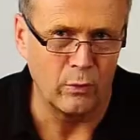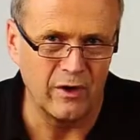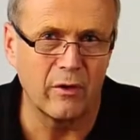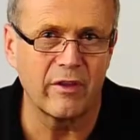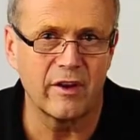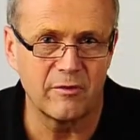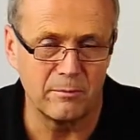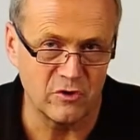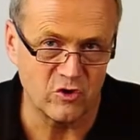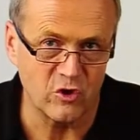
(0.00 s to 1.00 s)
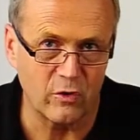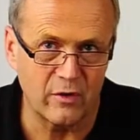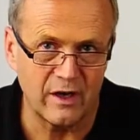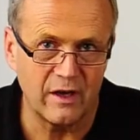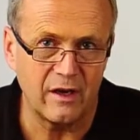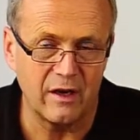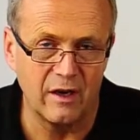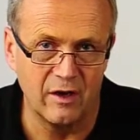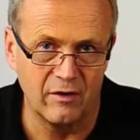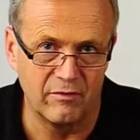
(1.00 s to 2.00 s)
We know that a majority
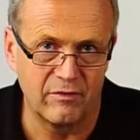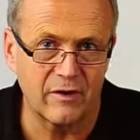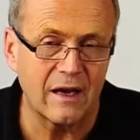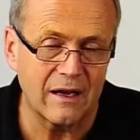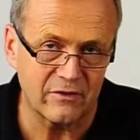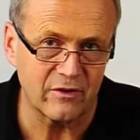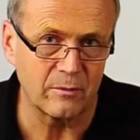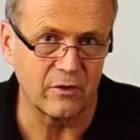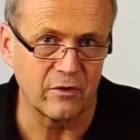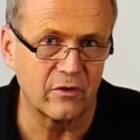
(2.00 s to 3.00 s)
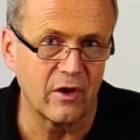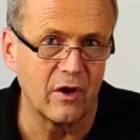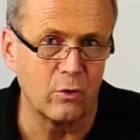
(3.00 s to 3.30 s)
of customers